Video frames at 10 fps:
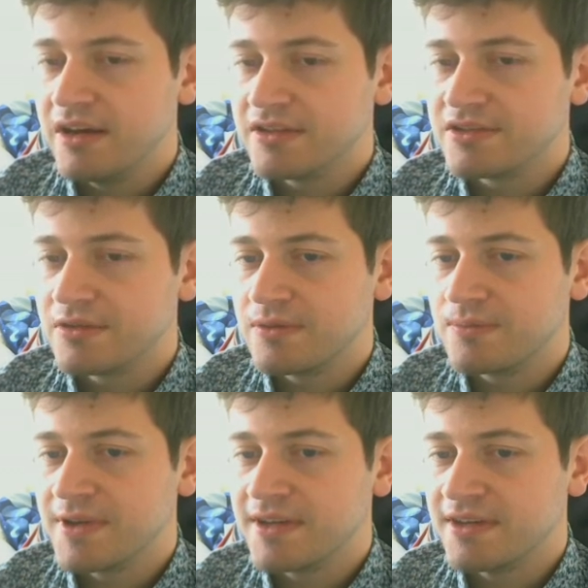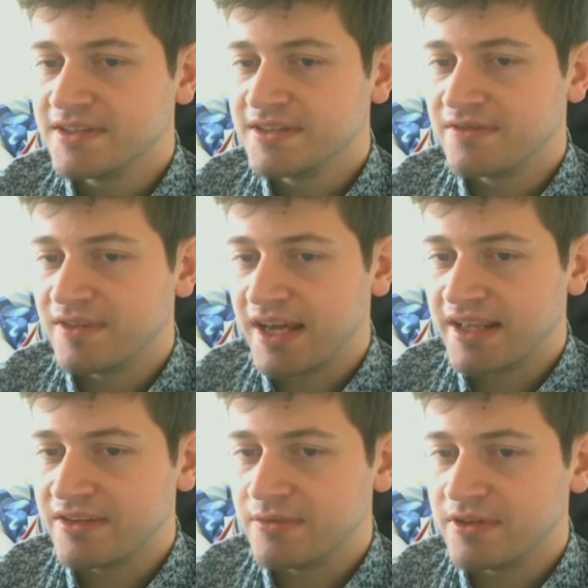So because of
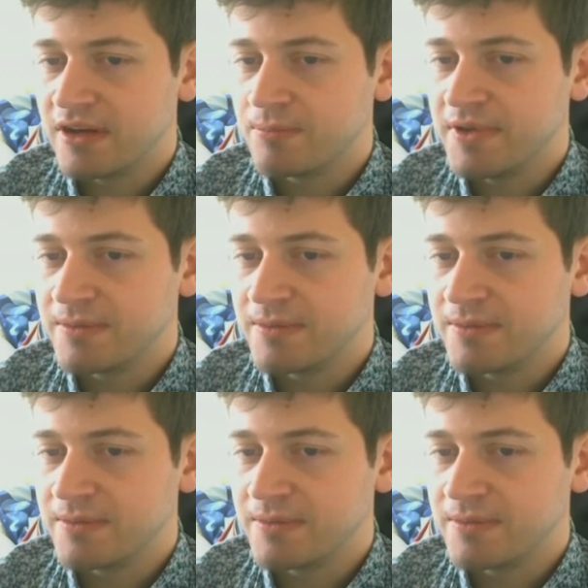that, you will not be